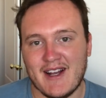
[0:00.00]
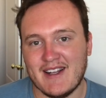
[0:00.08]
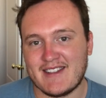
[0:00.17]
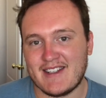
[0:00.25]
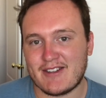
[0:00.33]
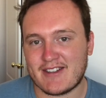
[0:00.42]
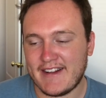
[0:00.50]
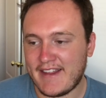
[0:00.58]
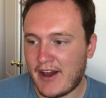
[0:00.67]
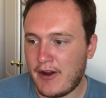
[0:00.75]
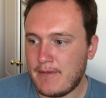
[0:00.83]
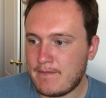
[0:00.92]
Seriously
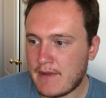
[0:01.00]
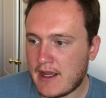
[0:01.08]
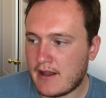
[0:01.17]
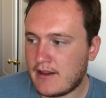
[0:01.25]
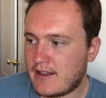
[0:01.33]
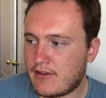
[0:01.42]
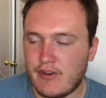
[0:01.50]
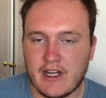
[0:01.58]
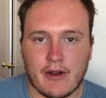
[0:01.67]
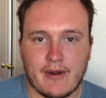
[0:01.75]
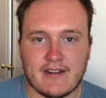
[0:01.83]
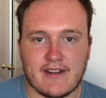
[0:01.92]
though, this
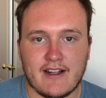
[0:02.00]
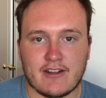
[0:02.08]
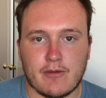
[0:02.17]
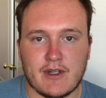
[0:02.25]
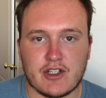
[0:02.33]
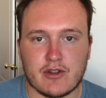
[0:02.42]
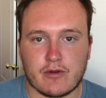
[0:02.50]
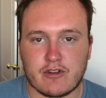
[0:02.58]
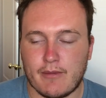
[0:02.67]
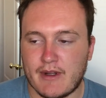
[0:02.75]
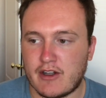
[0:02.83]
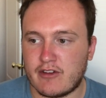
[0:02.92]
video is a little bit
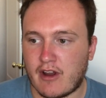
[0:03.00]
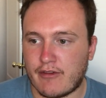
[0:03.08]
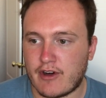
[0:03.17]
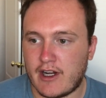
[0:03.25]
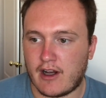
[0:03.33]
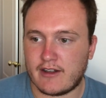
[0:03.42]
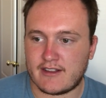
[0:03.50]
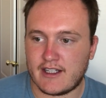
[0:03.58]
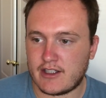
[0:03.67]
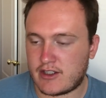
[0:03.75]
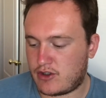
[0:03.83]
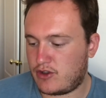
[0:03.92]
shorter because I've realised
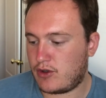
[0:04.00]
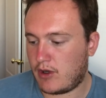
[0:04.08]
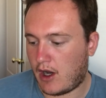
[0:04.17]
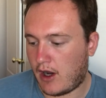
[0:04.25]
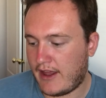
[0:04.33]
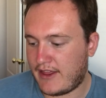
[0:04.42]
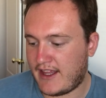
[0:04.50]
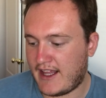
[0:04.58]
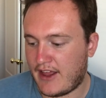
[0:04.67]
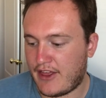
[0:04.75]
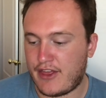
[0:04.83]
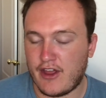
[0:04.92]
it's July the
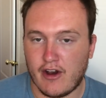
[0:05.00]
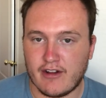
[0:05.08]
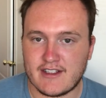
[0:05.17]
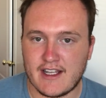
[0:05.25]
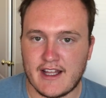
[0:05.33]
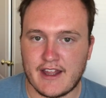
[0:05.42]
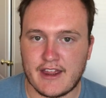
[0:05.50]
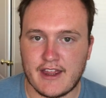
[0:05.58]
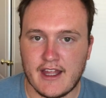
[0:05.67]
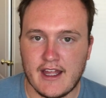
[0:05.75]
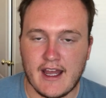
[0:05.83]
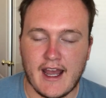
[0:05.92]
30th
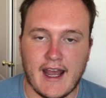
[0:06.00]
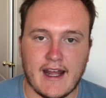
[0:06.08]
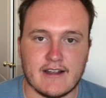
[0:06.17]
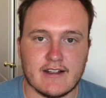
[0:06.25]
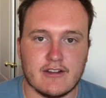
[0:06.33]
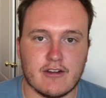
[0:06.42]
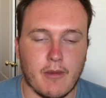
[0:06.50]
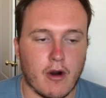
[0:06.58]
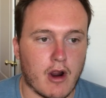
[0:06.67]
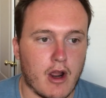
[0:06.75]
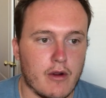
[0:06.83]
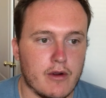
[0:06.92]
and
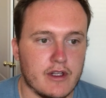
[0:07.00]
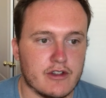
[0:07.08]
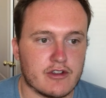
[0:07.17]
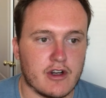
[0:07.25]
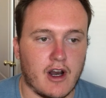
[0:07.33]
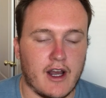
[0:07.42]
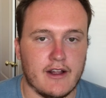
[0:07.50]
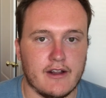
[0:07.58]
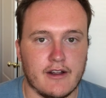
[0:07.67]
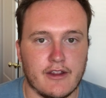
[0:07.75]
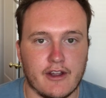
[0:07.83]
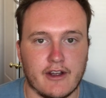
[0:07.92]
tomorrow is July
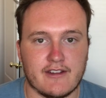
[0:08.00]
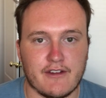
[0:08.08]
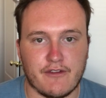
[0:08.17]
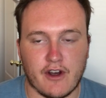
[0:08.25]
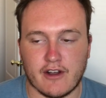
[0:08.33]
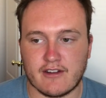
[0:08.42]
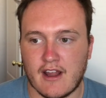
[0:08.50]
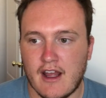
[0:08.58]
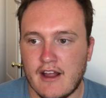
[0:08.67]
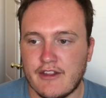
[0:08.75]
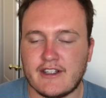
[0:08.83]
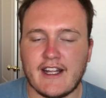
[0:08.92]
31st,
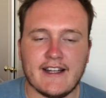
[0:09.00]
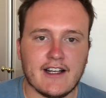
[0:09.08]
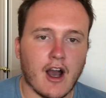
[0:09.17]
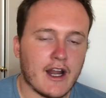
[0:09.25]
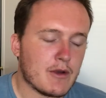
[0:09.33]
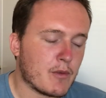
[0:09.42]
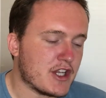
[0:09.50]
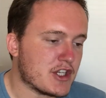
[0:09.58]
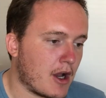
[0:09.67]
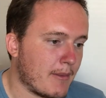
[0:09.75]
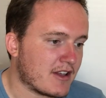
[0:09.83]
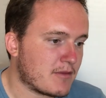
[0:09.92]
the deadline in which
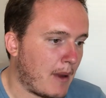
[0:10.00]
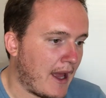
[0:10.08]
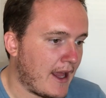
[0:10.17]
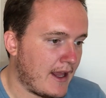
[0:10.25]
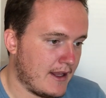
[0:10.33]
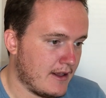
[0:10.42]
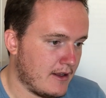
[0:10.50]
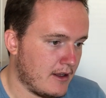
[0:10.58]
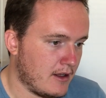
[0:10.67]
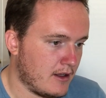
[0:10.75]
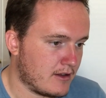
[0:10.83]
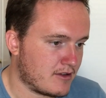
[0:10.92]
I must pay
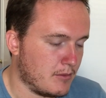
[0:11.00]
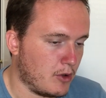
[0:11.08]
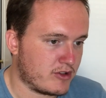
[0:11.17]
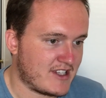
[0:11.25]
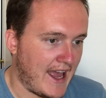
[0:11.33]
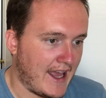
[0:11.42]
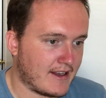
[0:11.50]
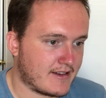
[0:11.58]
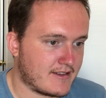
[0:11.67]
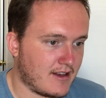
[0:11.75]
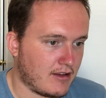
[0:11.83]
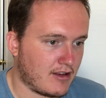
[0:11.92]
some more
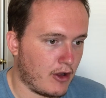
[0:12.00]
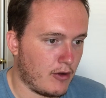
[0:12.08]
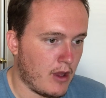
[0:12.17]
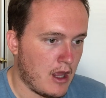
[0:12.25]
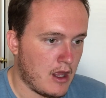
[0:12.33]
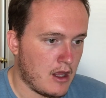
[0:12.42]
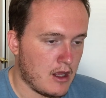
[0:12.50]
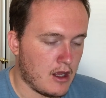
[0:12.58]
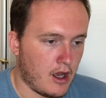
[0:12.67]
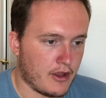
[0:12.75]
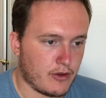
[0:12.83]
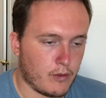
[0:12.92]
tax. So
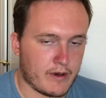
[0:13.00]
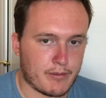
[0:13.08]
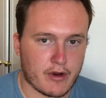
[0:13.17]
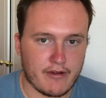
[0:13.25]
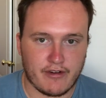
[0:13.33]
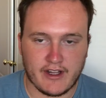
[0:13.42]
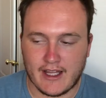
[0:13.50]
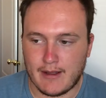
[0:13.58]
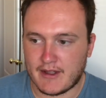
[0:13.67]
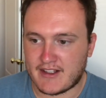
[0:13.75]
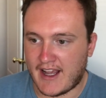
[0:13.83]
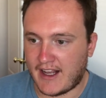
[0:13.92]
I thought we'd briefly keep
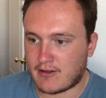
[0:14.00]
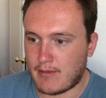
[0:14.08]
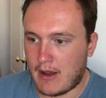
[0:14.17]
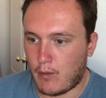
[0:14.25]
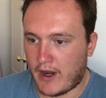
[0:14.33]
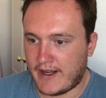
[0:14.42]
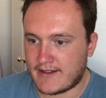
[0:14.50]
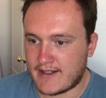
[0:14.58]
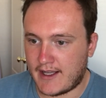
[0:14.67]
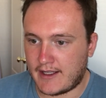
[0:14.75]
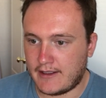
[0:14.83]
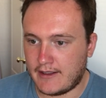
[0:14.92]
the tax man
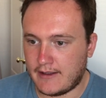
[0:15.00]
waiting.